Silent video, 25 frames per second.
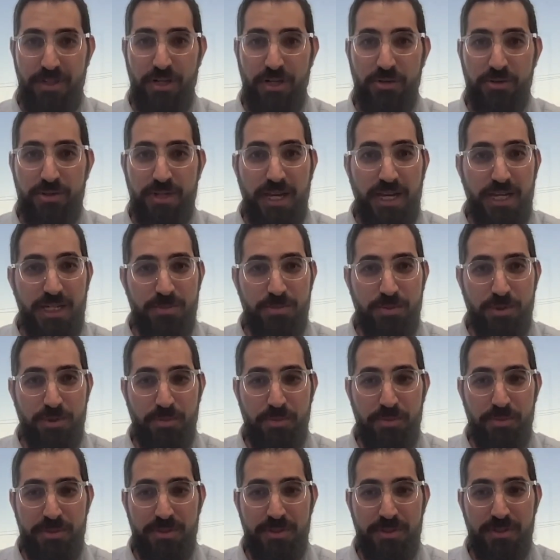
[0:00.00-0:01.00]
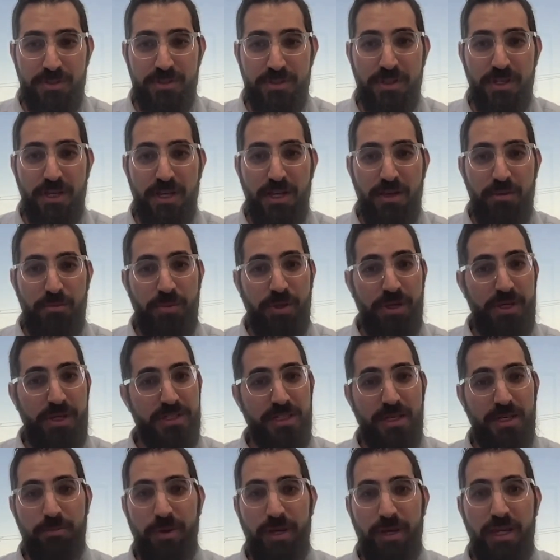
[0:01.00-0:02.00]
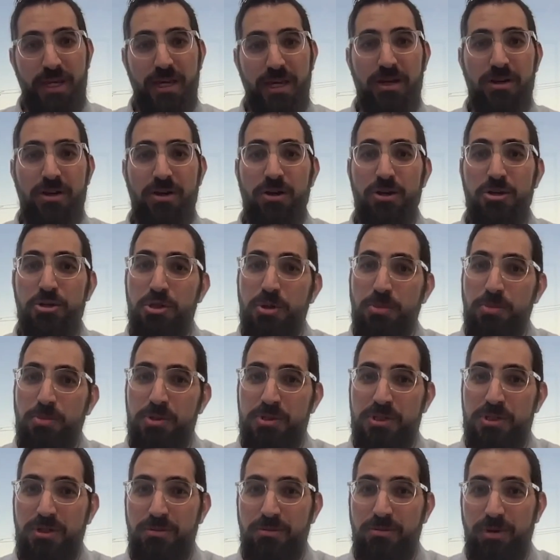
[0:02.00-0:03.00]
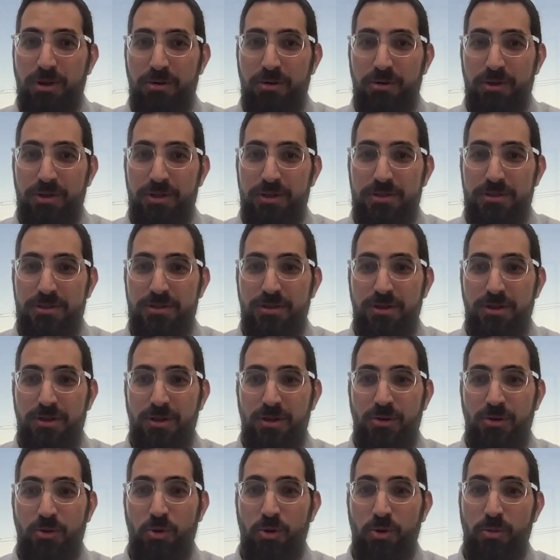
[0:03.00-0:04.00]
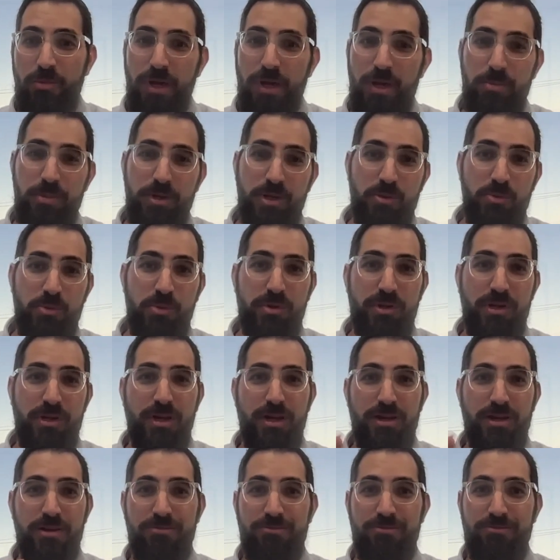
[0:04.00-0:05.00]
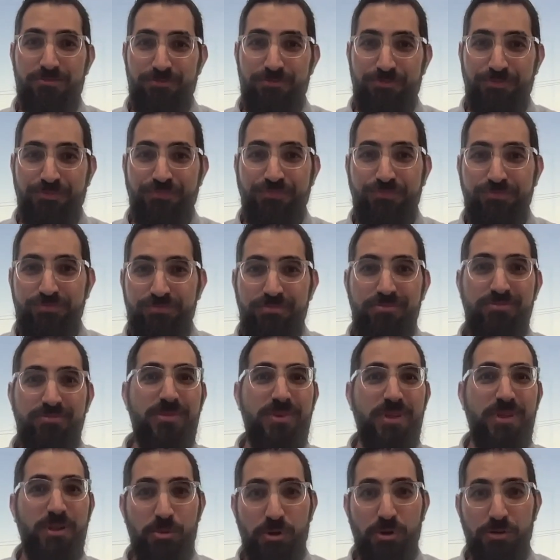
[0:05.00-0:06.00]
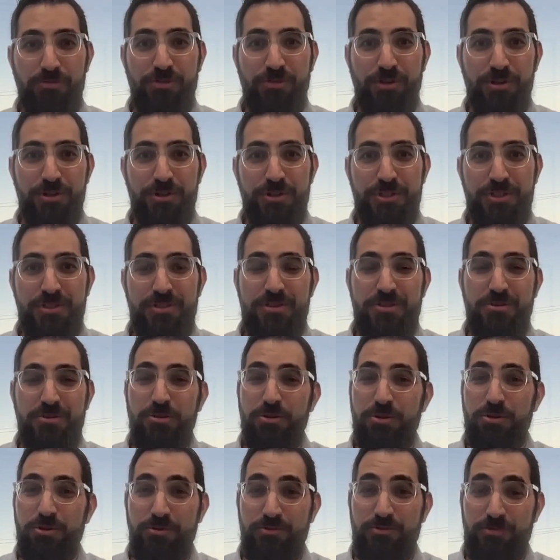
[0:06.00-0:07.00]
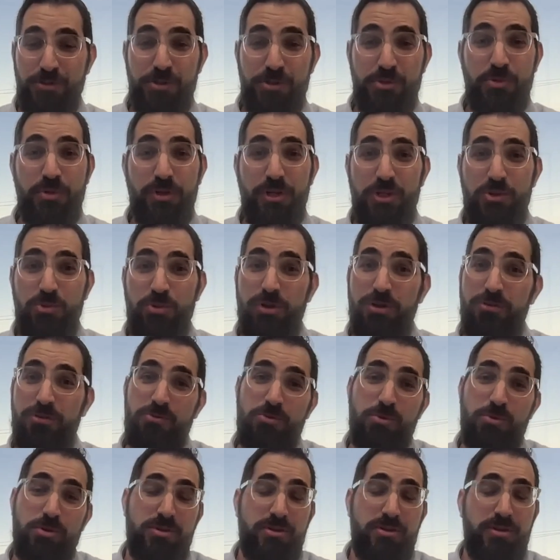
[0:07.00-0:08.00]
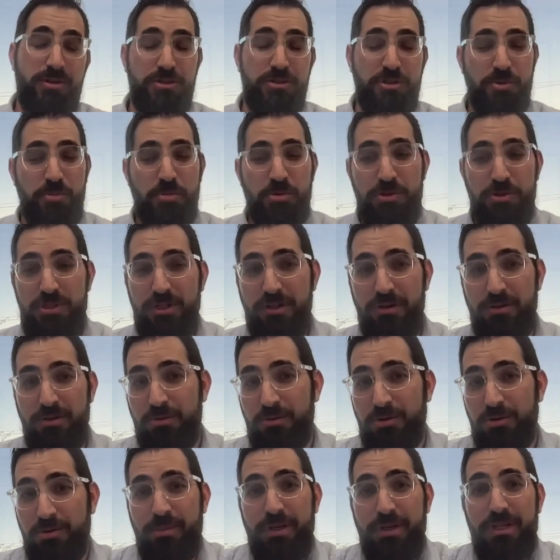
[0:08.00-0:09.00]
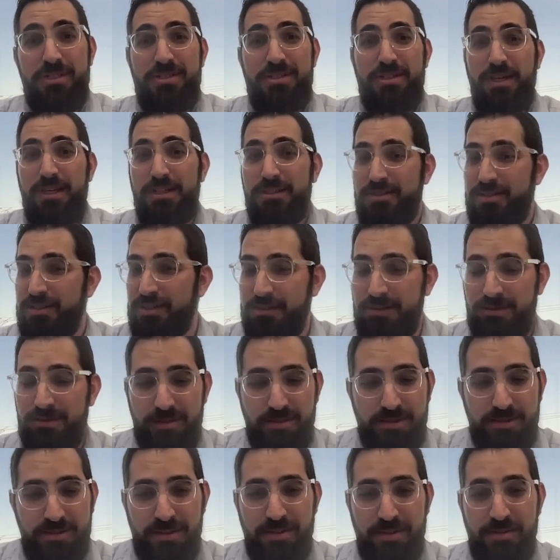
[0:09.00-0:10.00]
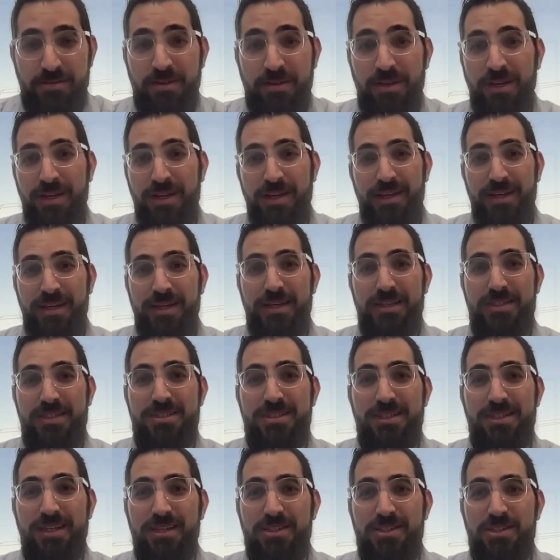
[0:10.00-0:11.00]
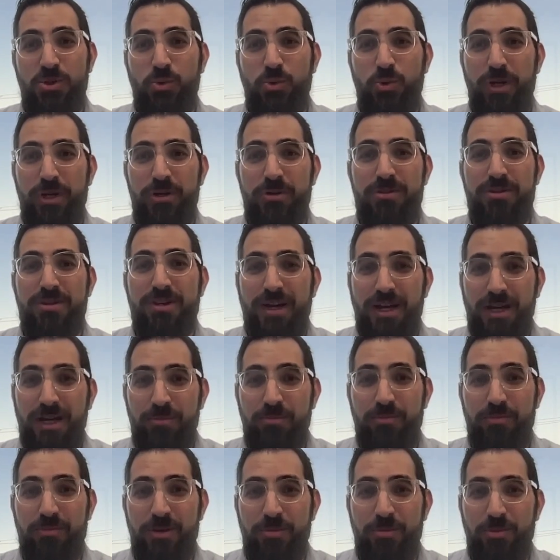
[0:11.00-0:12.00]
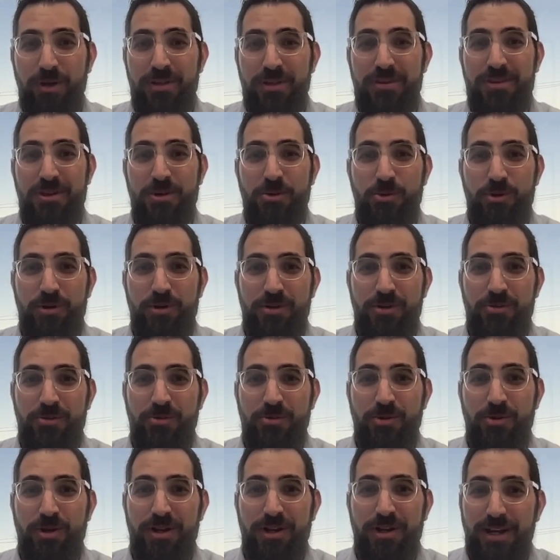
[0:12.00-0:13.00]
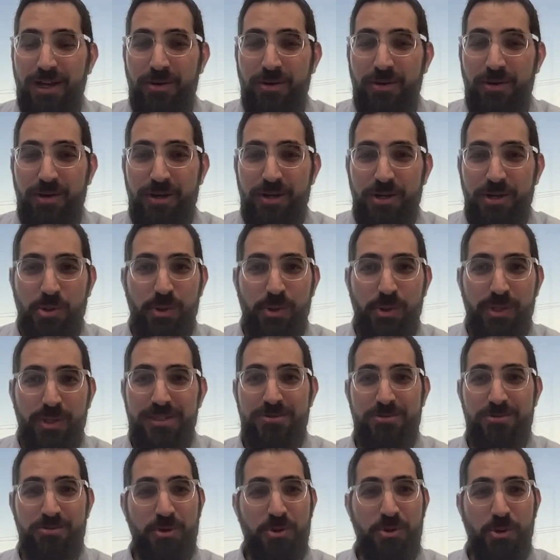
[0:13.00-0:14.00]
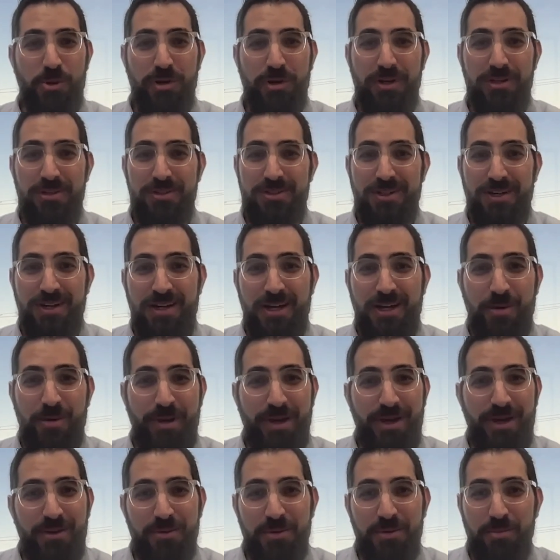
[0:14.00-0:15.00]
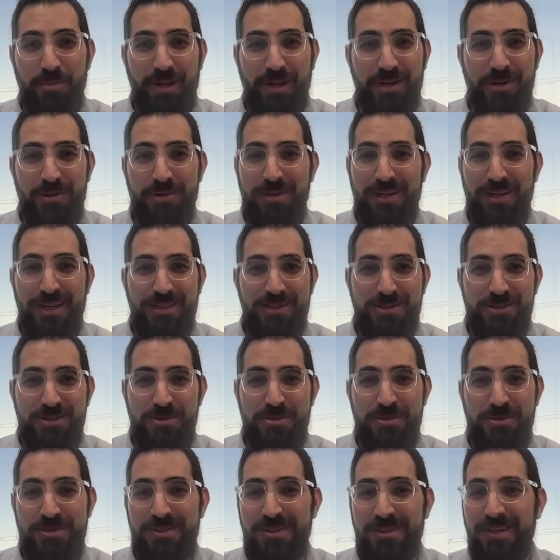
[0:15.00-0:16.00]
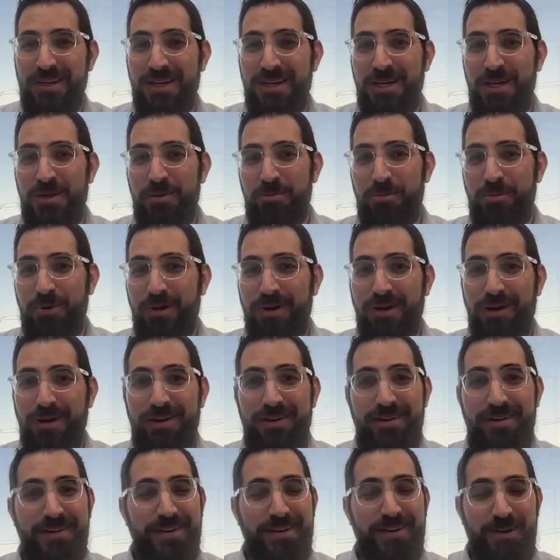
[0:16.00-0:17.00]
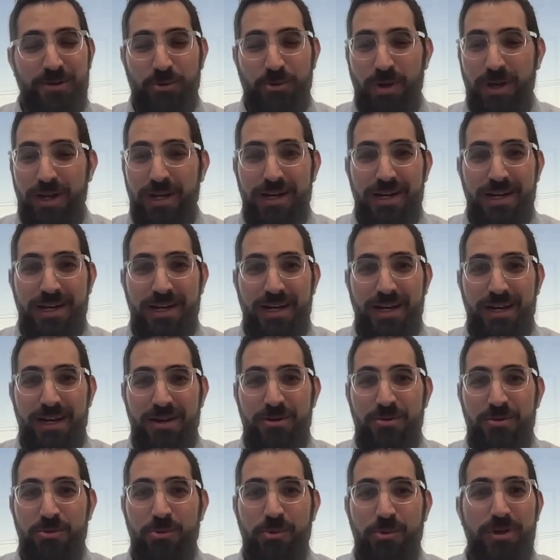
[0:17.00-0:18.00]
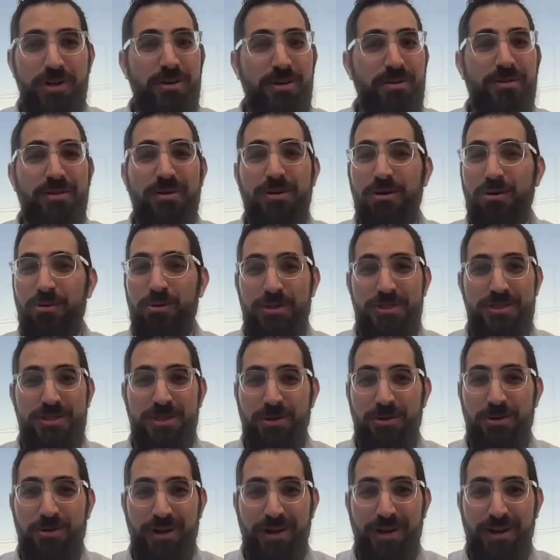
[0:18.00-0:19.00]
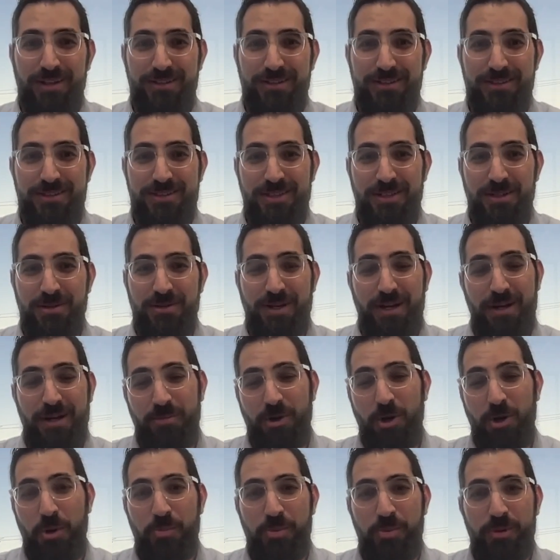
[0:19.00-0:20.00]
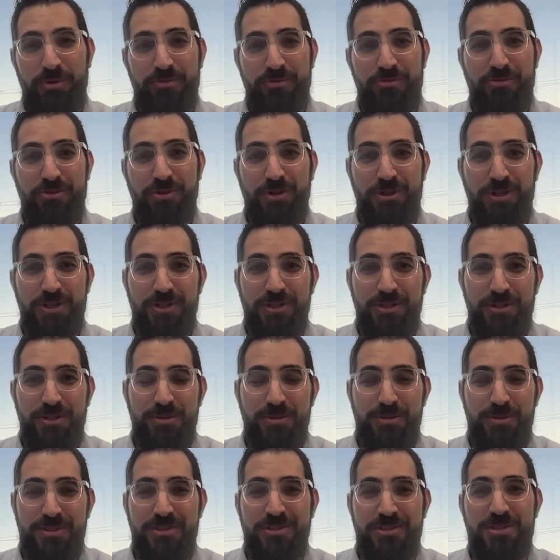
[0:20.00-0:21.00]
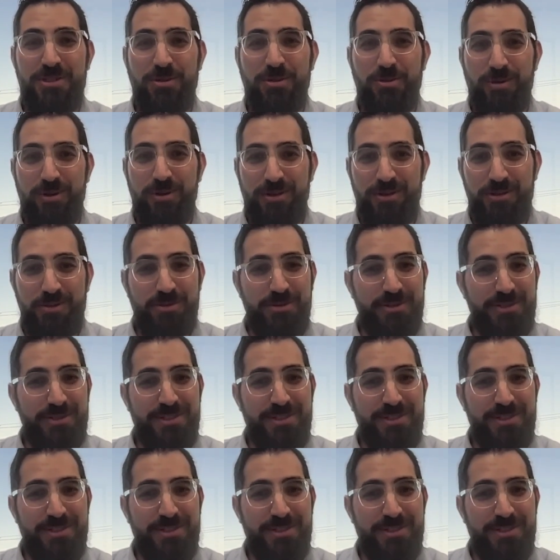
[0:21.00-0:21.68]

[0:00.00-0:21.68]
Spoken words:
tax purposes because I may get 100% bonus or maybe it will get reversed to for 2024 to 100% or may stay at 60." So it's a weird time, the month that we're in right now. I don't know when this recording is going to come out. We may know the answers, but right now we don't know what's going on. So I'm hoping for good news, and so are you, and